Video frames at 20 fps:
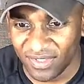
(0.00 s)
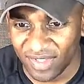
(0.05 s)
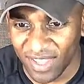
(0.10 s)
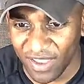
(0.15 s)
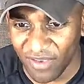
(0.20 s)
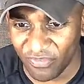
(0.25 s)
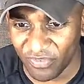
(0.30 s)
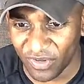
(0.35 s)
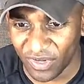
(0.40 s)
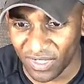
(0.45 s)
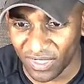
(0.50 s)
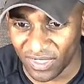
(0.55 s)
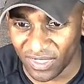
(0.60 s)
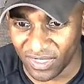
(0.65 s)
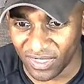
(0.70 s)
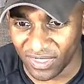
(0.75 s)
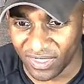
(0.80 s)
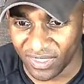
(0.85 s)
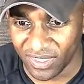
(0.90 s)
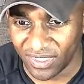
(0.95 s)

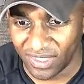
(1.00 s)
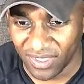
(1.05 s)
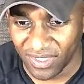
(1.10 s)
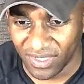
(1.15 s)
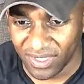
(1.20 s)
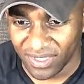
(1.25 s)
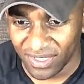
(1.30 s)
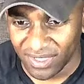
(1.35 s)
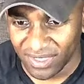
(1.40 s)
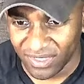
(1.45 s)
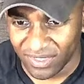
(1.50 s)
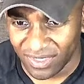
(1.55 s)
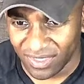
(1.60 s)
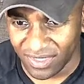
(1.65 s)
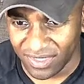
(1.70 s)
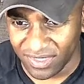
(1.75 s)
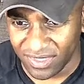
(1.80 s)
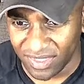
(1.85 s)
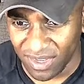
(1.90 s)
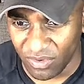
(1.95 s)
Definitely."
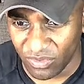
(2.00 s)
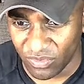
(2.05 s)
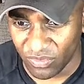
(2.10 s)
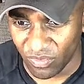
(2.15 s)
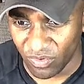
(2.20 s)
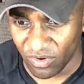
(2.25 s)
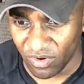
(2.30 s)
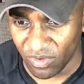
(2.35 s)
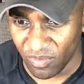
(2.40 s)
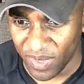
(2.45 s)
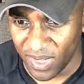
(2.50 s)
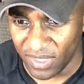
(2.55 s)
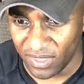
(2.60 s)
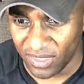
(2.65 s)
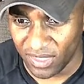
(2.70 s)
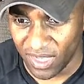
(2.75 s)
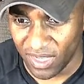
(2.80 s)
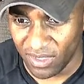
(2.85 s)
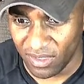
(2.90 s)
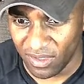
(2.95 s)
Let's see. I was wondering
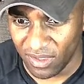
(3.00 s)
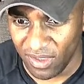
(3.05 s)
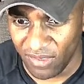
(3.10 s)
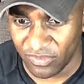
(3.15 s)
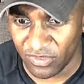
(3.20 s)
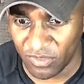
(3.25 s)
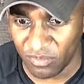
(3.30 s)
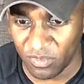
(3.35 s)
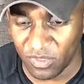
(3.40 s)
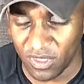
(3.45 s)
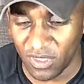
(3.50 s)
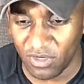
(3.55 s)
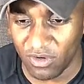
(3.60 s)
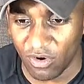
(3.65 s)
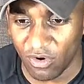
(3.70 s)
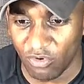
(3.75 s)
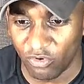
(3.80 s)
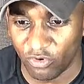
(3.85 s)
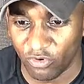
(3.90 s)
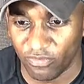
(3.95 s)
about that. You have some good
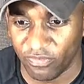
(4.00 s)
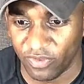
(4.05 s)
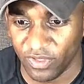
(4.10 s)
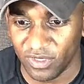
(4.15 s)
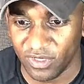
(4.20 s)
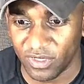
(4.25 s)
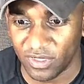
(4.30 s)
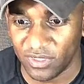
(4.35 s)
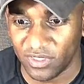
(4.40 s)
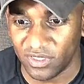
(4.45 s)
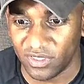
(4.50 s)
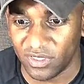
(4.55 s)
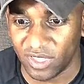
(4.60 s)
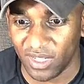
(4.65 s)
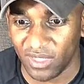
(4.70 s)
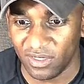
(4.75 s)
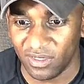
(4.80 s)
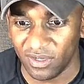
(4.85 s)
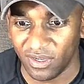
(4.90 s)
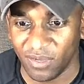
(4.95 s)
older vintage
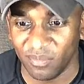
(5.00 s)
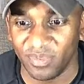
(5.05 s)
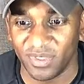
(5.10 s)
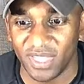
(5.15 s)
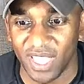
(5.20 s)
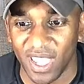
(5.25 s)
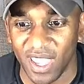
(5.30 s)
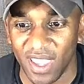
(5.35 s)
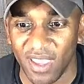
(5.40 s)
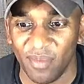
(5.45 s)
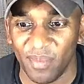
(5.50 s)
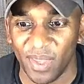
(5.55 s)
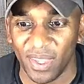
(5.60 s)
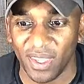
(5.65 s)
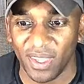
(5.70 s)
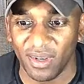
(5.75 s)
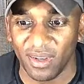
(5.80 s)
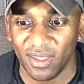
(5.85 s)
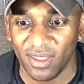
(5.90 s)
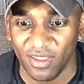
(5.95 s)
setups. Yeah,
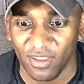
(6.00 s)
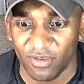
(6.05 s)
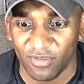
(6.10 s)
man.